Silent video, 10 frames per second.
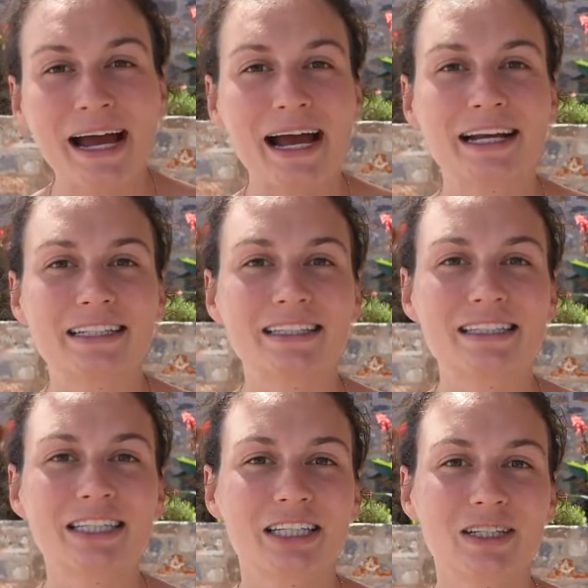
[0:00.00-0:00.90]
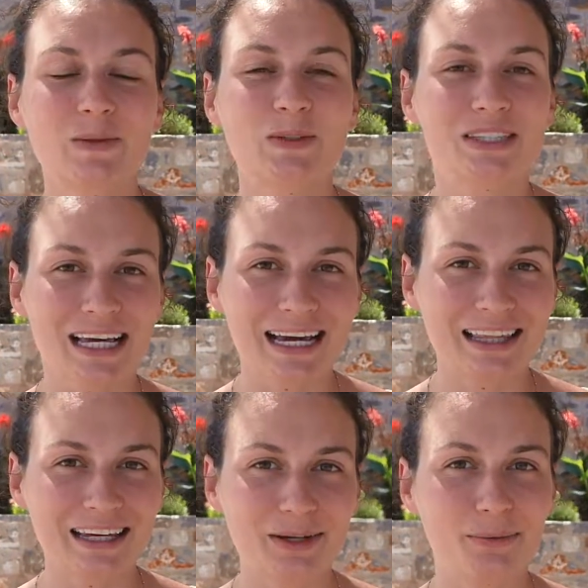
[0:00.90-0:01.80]
And you said
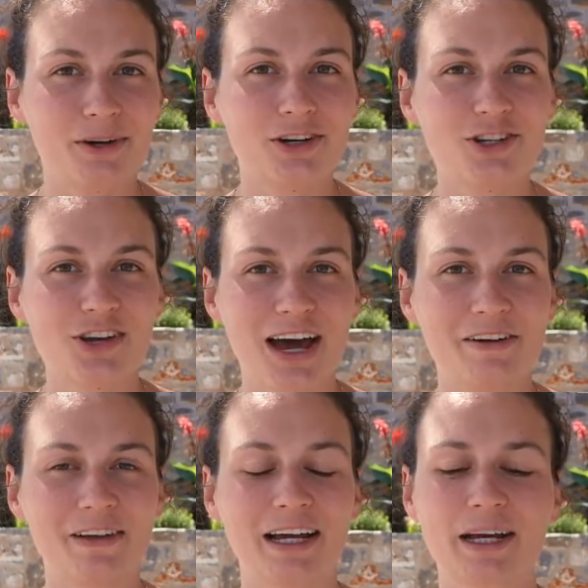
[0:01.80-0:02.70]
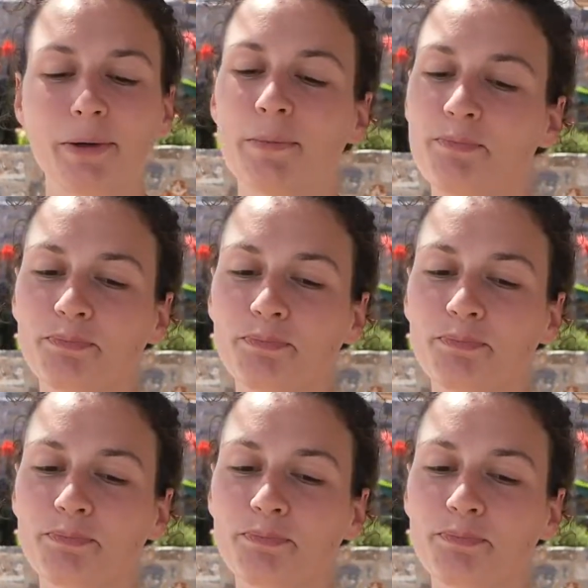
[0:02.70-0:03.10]
that you wanted to have like a